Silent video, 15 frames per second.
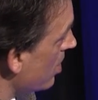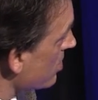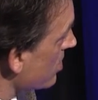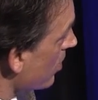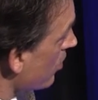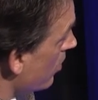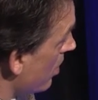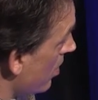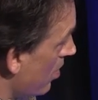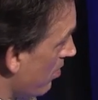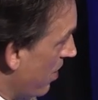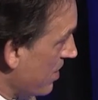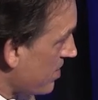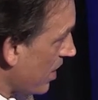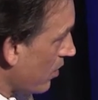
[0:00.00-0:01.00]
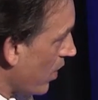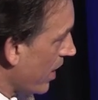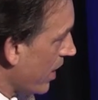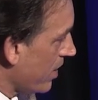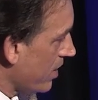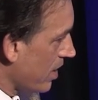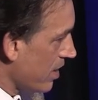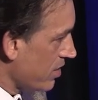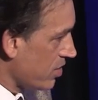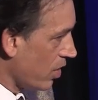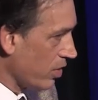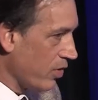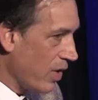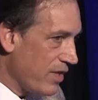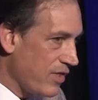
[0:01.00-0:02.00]
So, based on what I uh,
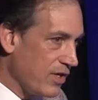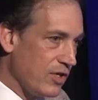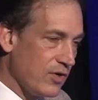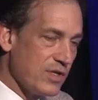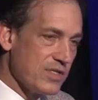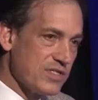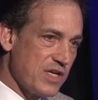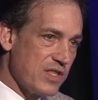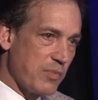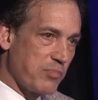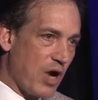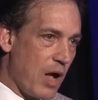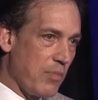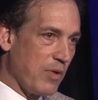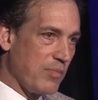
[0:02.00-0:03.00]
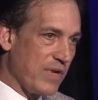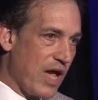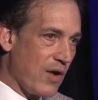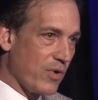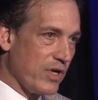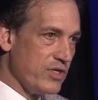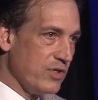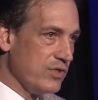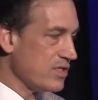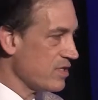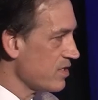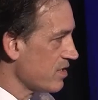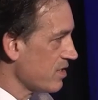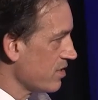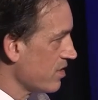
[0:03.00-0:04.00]
told you, I think you can see the problem now
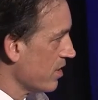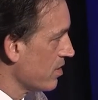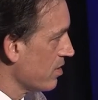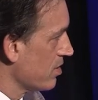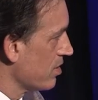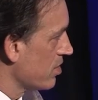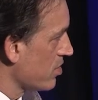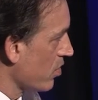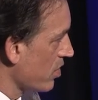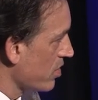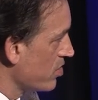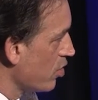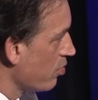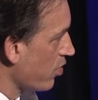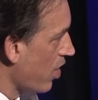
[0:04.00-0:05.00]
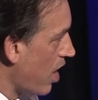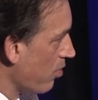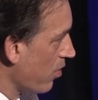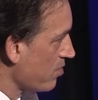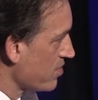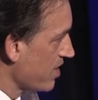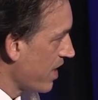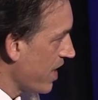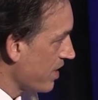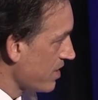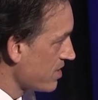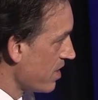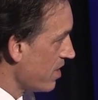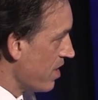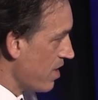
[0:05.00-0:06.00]
reduces to, to sort of two problems, and that
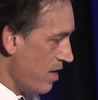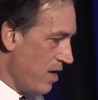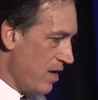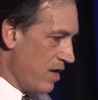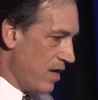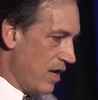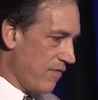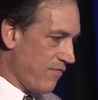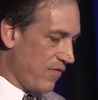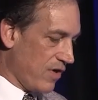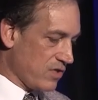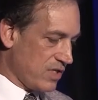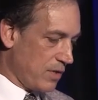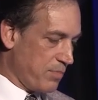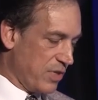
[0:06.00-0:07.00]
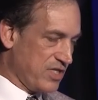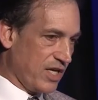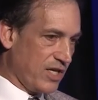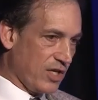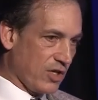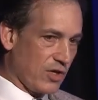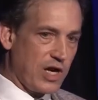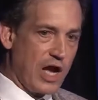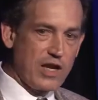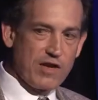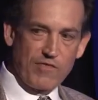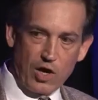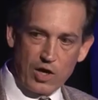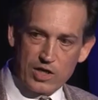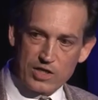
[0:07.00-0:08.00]
is if there's a particular kind
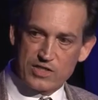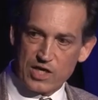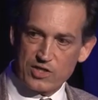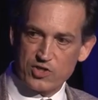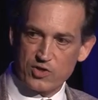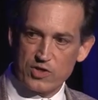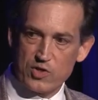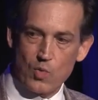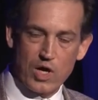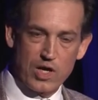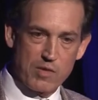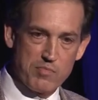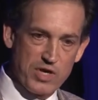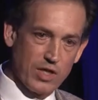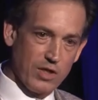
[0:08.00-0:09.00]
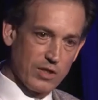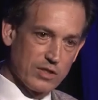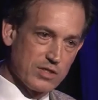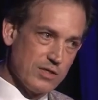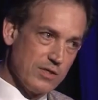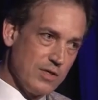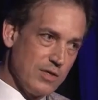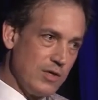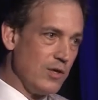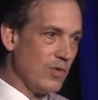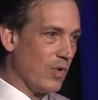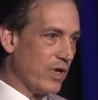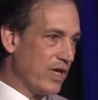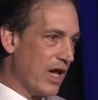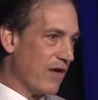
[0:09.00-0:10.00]
of architecture you want to build,
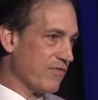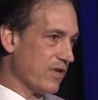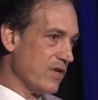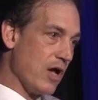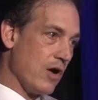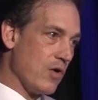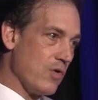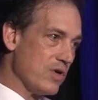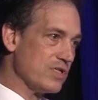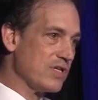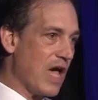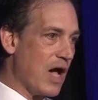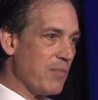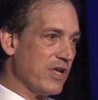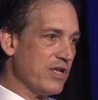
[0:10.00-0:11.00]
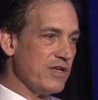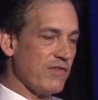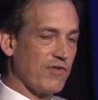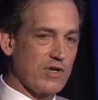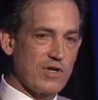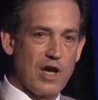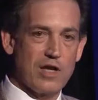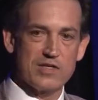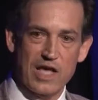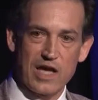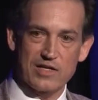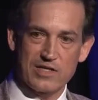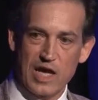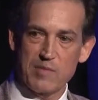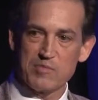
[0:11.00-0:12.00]
what you have to know is how many different
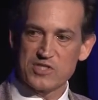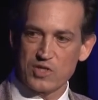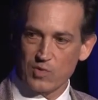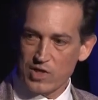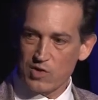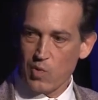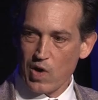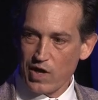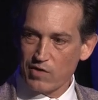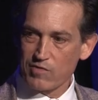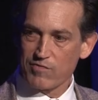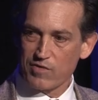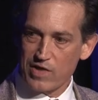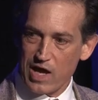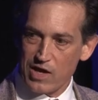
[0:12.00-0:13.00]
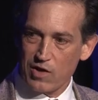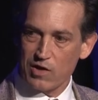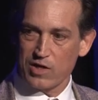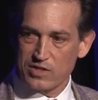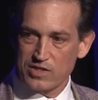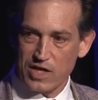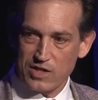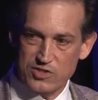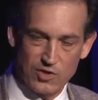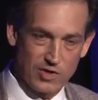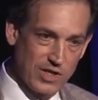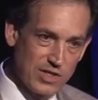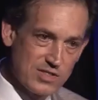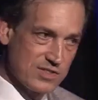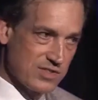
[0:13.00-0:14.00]
contact types are required for that architecture,
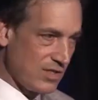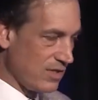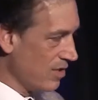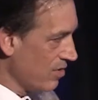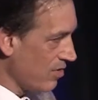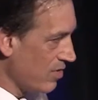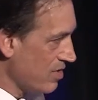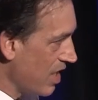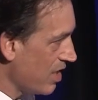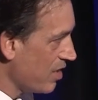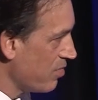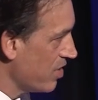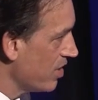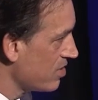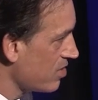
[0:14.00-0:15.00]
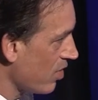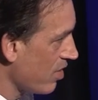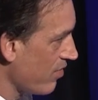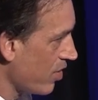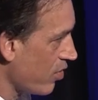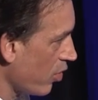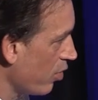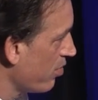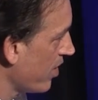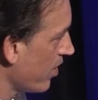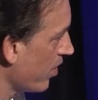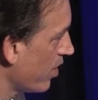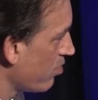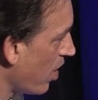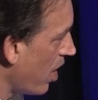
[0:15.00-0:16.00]
and it turns out to be a sort of a group
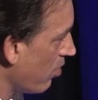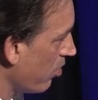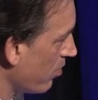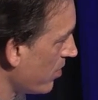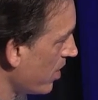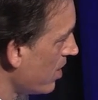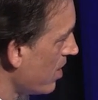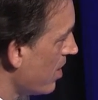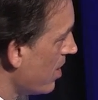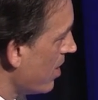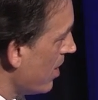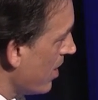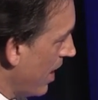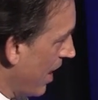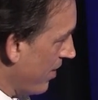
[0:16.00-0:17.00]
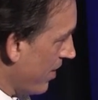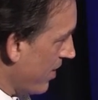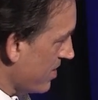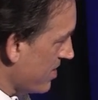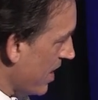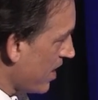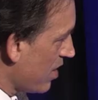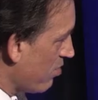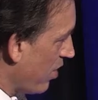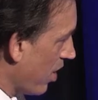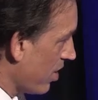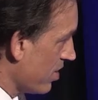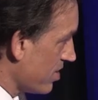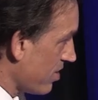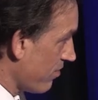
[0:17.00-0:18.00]
theory problem. And then the second
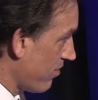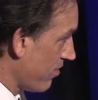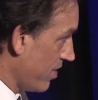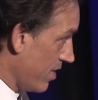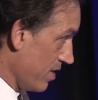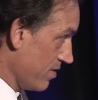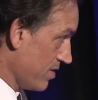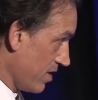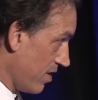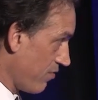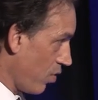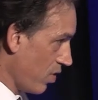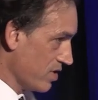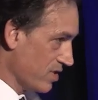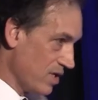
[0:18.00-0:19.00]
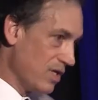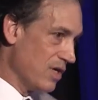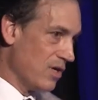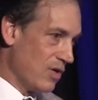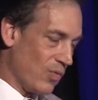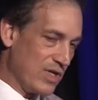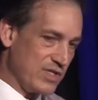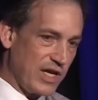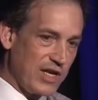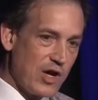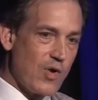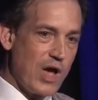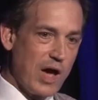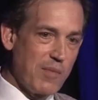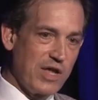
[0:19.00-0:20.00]
part is of, is, of course, once I
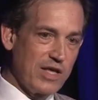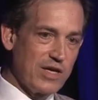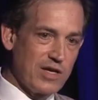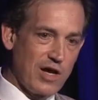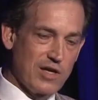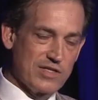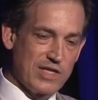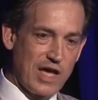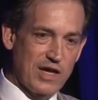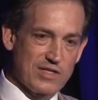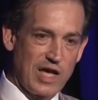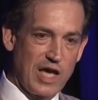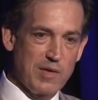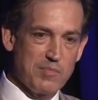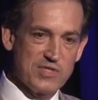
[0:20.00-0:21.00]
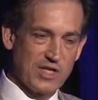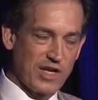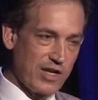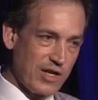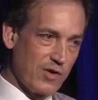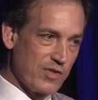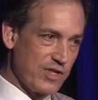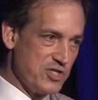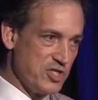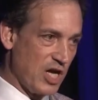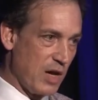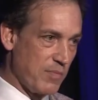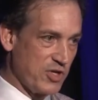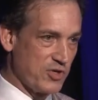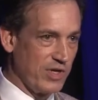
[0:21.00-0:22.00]
know how many contact types and I know the
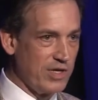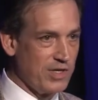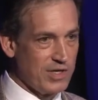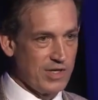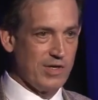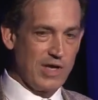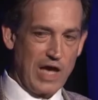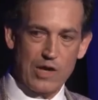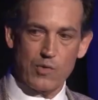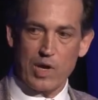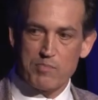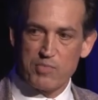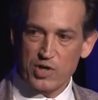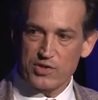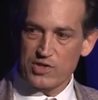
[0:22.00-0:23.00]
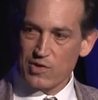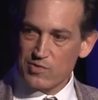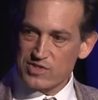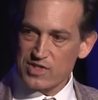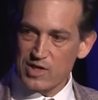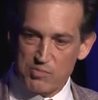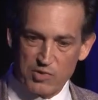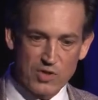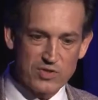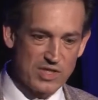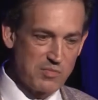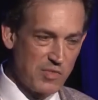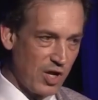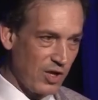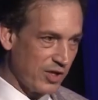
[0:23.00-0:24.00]
geometry, how do I put those in a
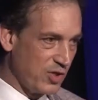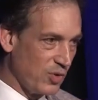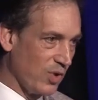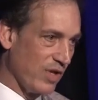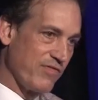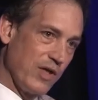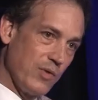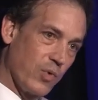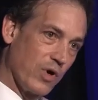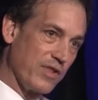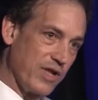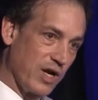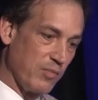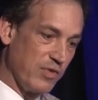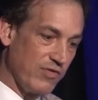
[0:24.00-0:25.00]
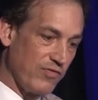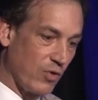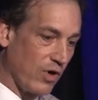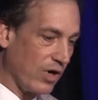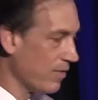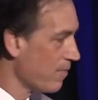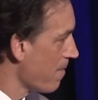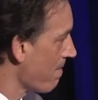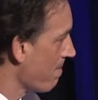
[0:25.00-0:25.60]
protein molecule if they weren't there before?